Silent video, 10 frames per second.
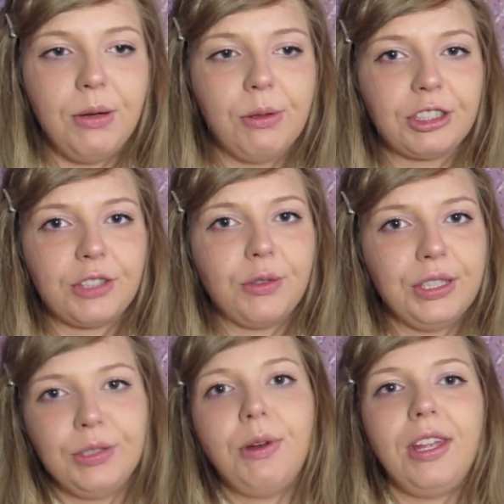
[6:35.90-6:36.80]
You are going
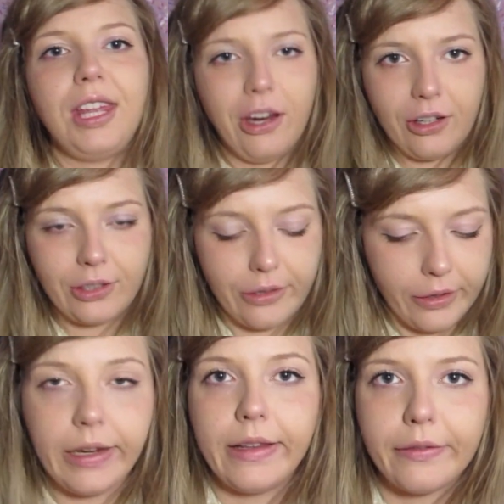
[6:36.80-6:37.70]
to want character
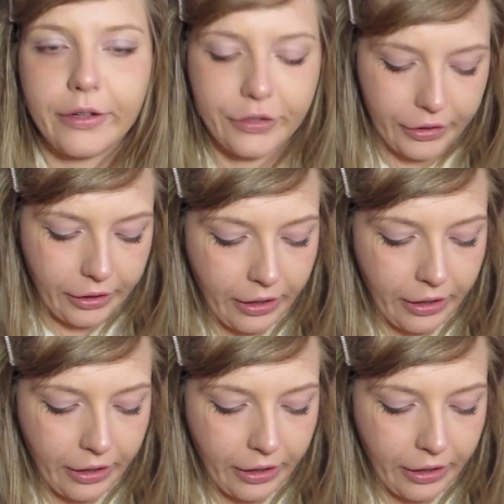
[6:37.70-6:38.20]
hoodies for sure.